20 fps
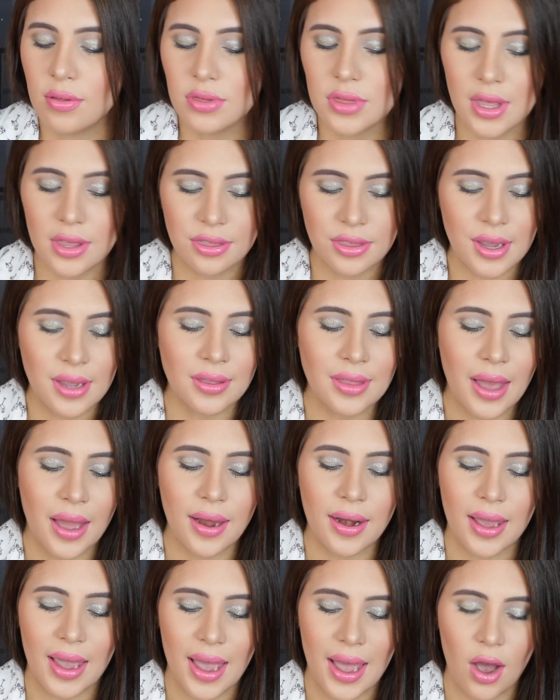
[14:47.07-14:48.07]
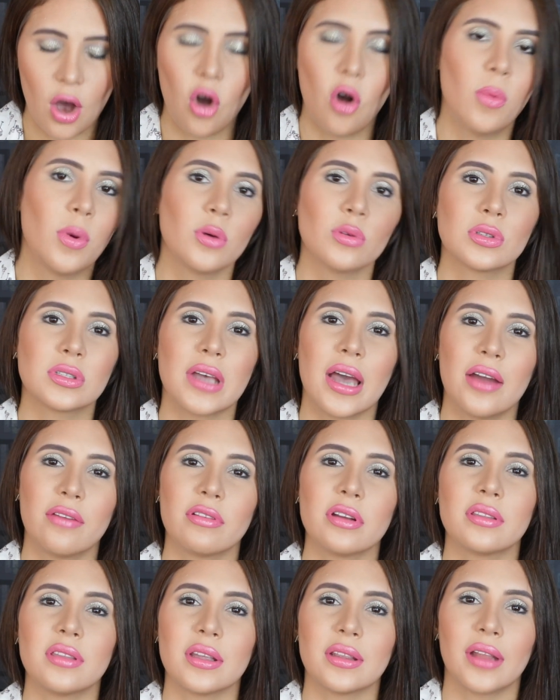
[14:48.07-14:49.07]
The thing that almost
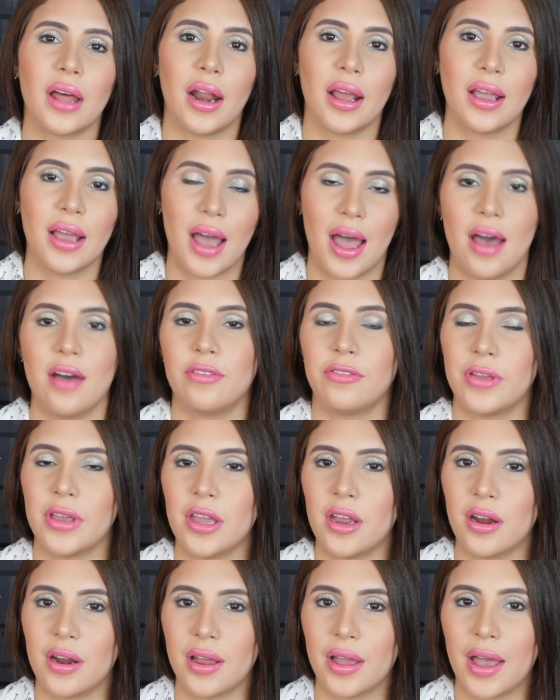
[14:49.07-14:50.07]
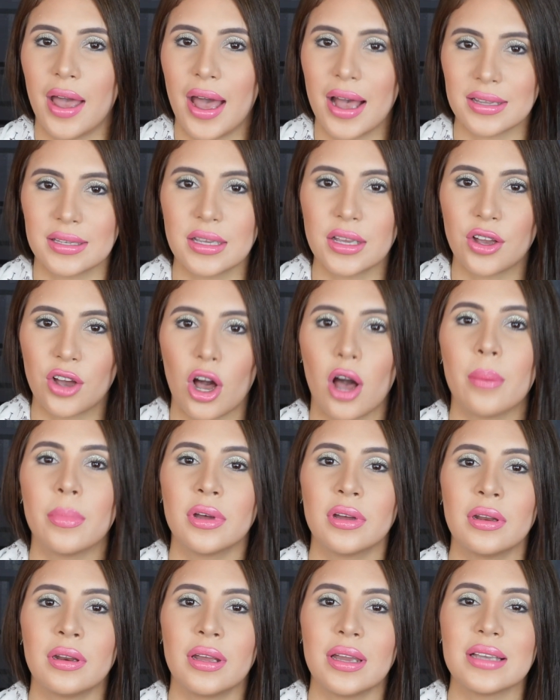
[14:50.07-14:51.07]
everything that I have here has in
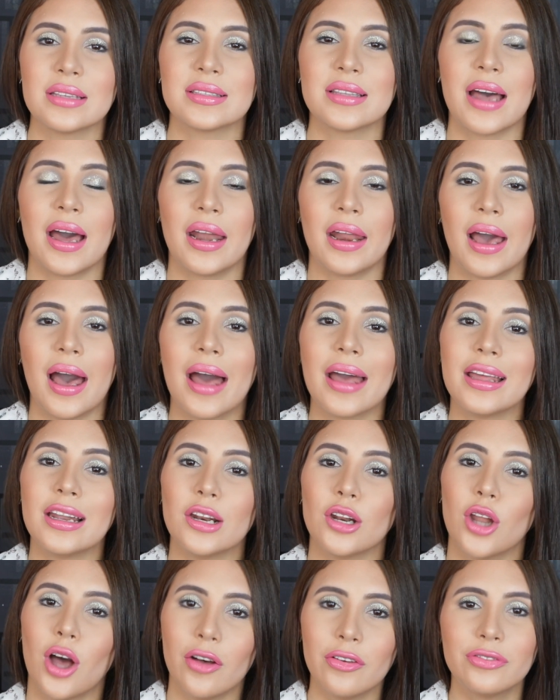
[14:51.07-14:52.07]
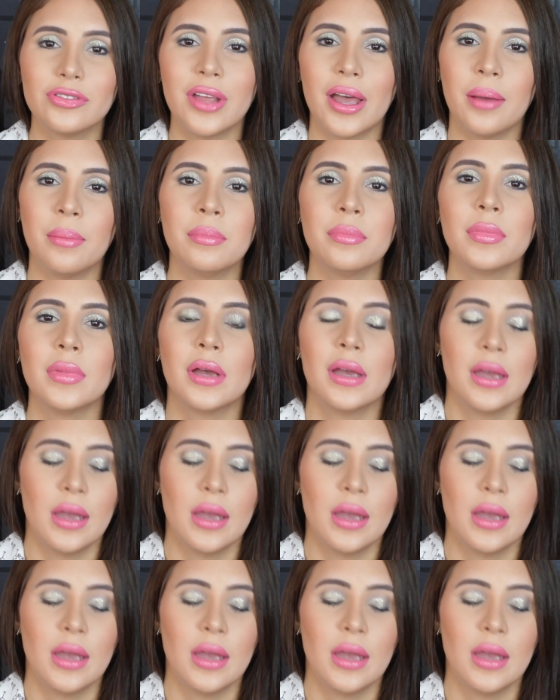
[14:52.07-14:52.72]
common is that I love them,